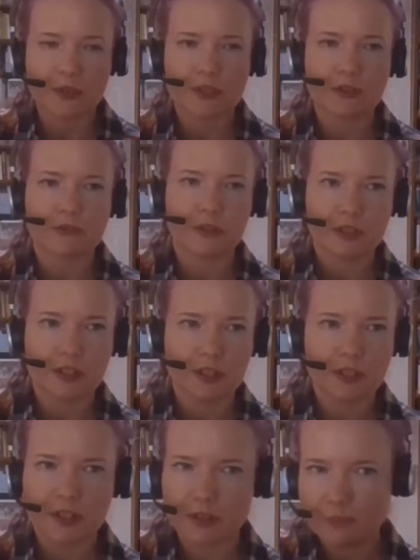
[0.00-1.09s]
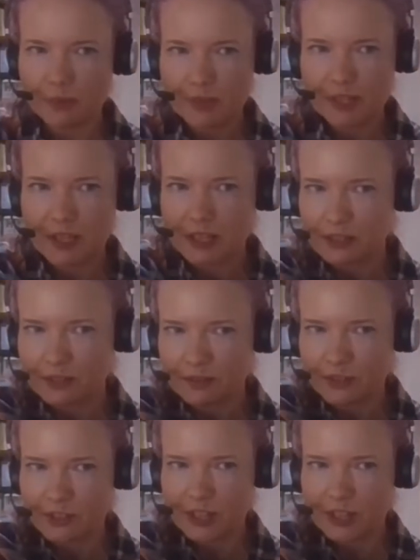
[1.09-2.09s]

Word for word: is different to, so you can probably see a little